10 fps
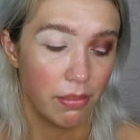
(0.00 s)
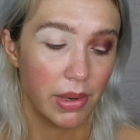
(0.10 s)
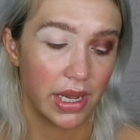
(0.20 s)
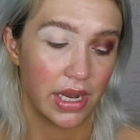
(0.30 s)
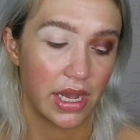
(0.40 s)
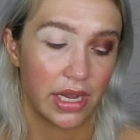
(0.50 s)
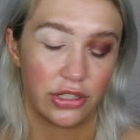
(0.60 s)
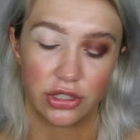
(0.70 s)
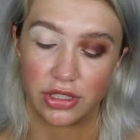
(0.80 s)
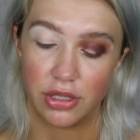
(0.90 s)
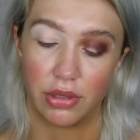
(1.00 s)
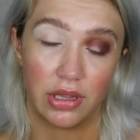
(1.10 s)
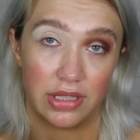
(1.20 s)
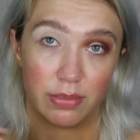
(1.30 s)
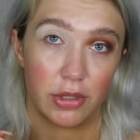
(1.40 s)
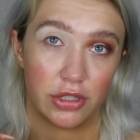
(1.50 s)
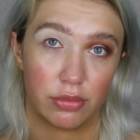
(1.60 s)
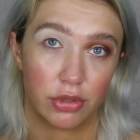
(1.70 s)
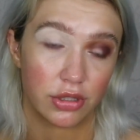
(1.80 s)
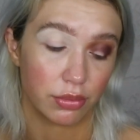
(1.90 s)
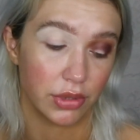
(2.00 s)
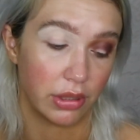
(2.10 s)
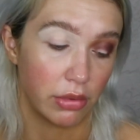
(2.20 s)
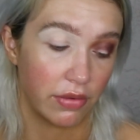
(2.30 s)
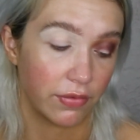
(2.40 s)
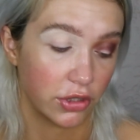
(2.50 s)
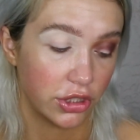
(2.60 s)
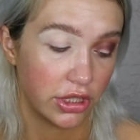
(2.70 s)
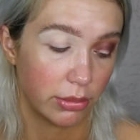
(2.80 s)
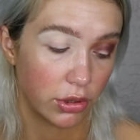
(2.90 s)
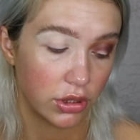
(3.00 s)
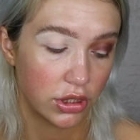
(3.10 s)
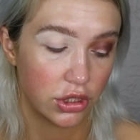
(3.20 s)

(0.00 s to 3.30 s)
but I just know that this brush works really well for shimmers.